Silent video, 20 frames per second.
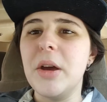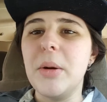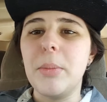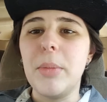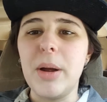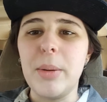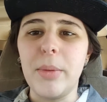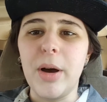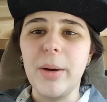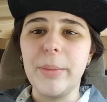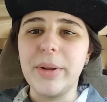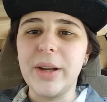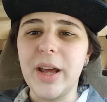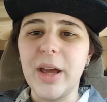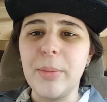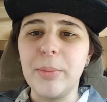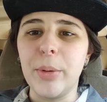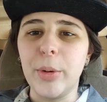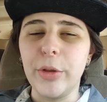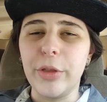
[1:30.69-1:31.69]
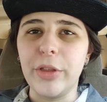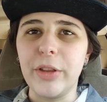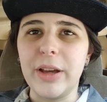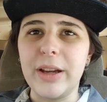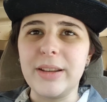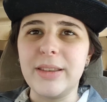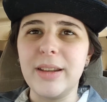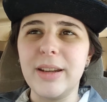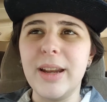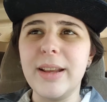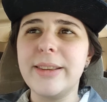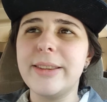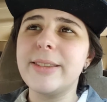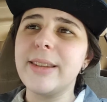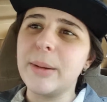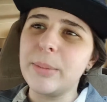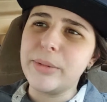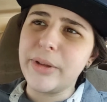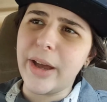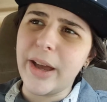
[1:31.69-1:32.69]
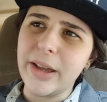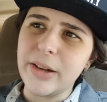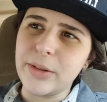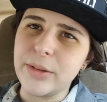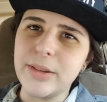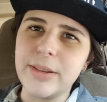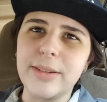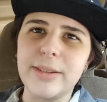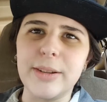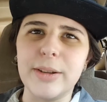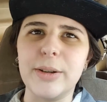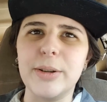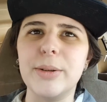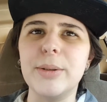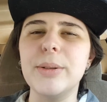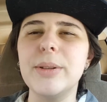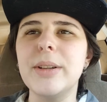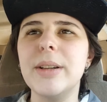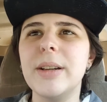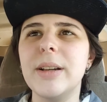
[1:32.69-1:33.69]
My mom and I both liked it. It's subtitled, so